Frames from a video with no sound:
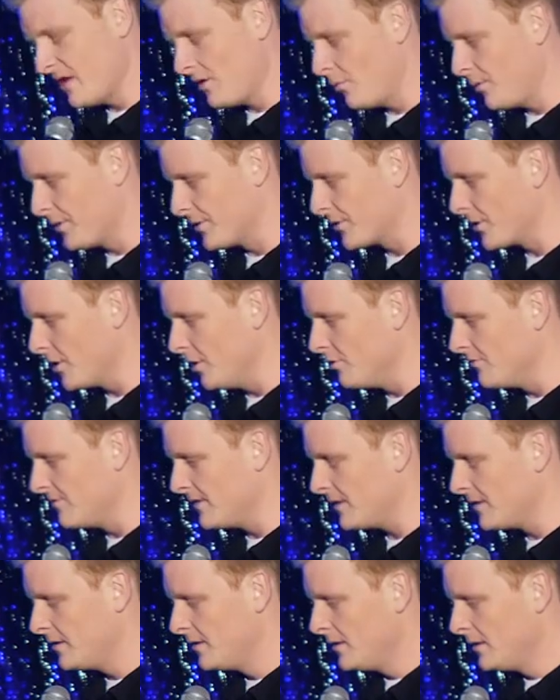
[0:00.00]
had a weird go of
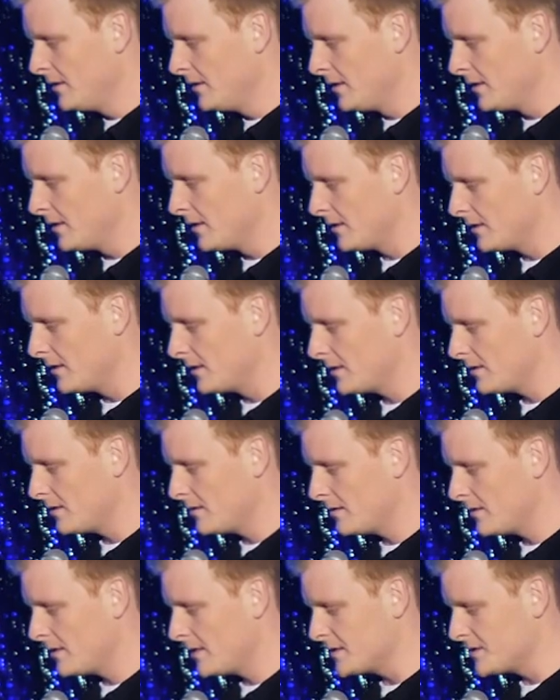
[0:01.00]
it. Uh,
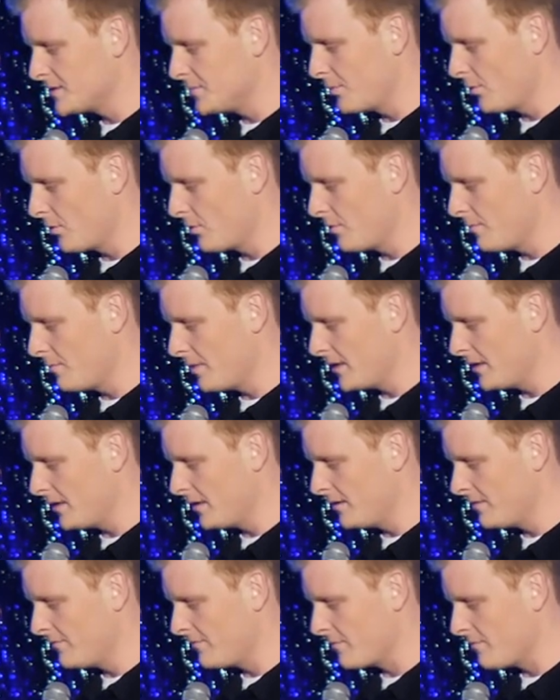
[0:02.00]
I had to borrow
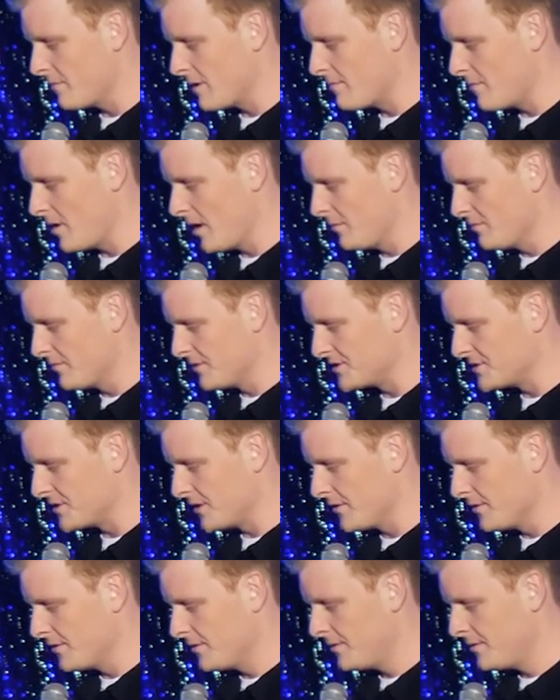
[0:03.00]
money from my mom this
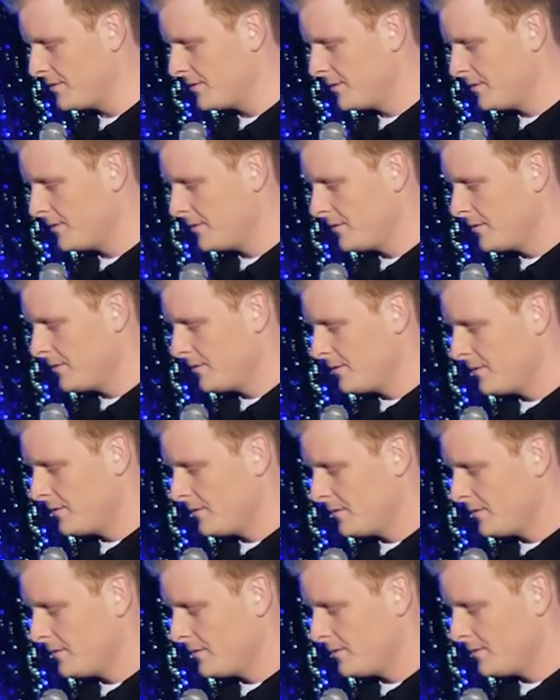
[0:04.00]
year.
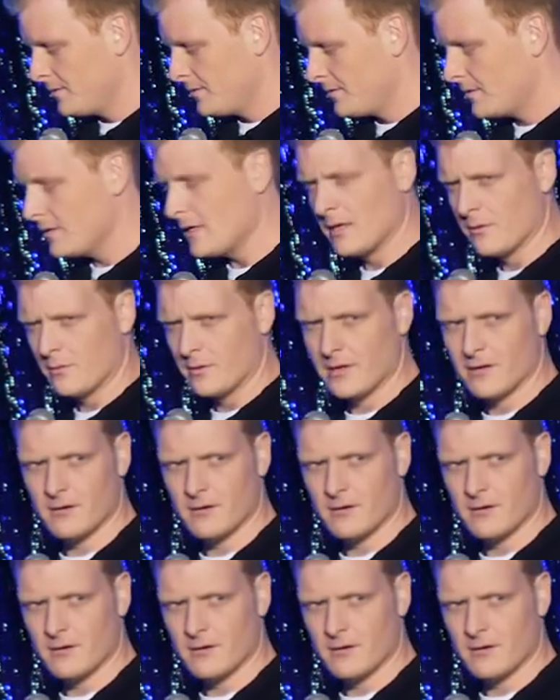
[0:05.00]
Anyone